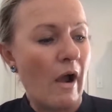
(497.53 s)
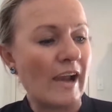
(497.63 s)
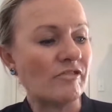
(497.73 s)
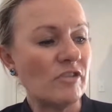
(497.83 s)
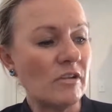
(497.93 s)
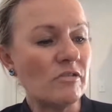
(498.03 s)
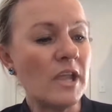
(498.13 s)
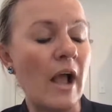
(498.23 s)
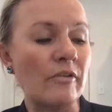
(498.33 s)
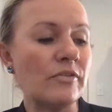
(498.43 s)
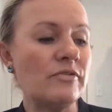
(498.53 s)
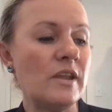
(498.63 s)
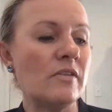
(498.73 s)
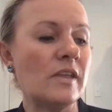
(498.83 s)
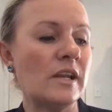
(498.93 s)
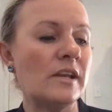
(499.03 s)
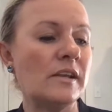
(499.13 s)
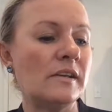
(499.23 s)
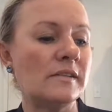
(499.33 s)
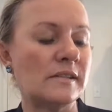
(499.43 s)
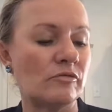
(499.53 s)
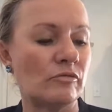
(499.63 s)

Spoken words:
I think the other thing that it is